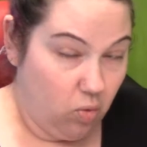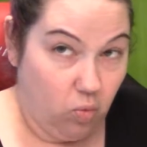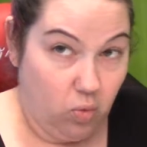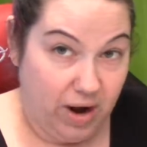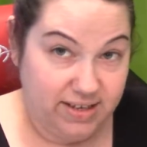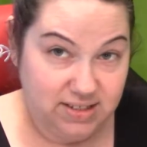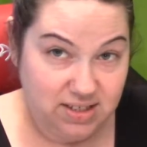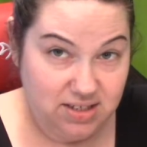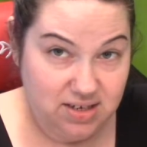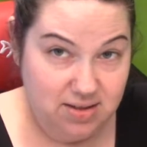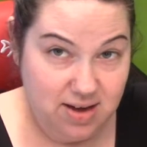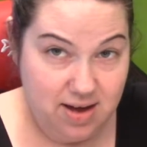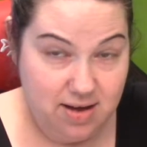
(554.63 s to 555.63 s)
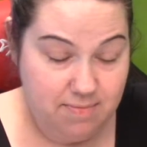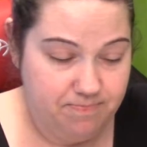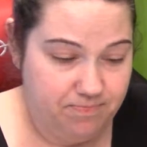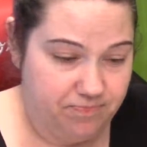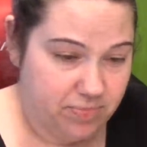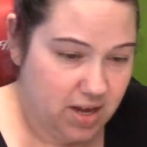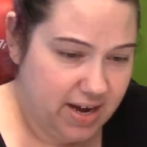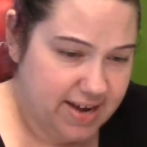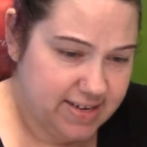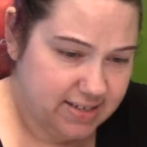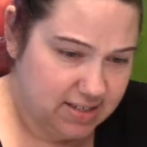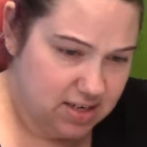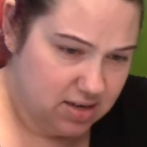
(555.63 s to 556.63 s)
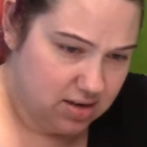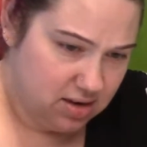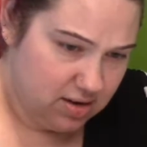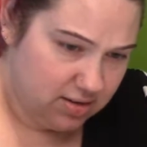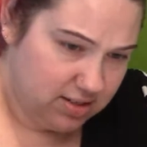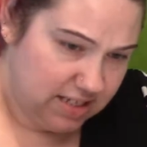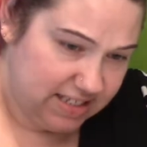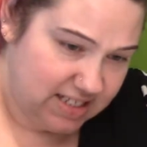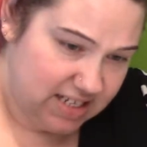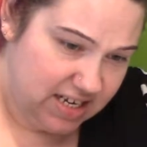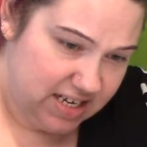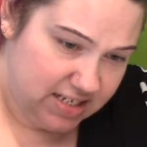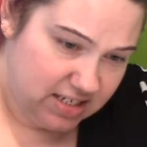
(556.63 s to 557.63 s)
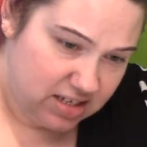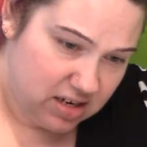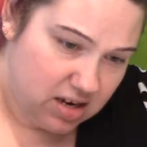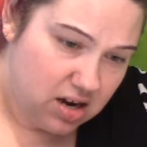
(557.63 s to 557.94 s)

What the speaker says: weights to them, I guess, densities.